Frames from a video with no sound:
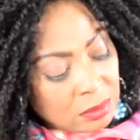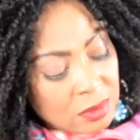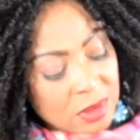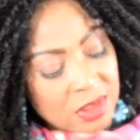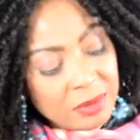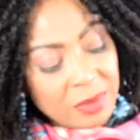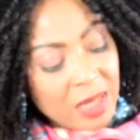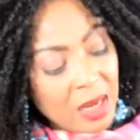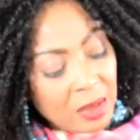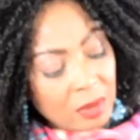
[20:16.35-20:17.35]

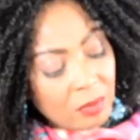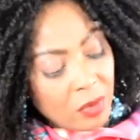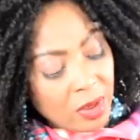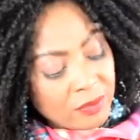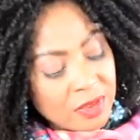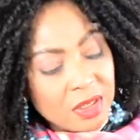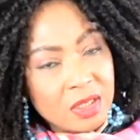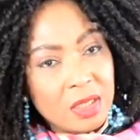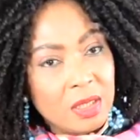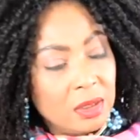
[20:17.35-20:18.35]
Similar way of
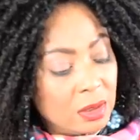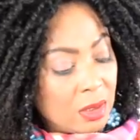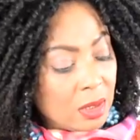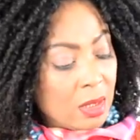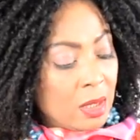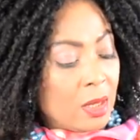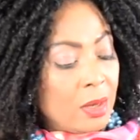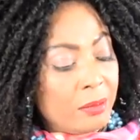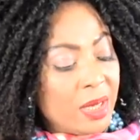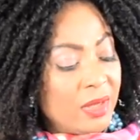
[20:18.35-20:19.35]
stitching.
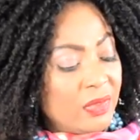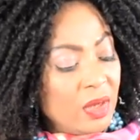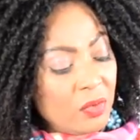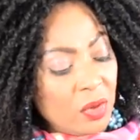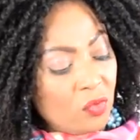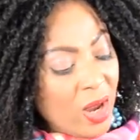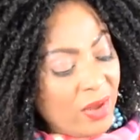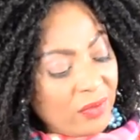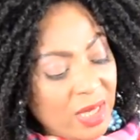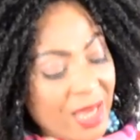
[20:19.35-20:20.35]
But the thing with
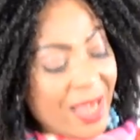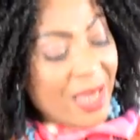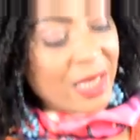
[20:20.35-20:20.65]
wavy hair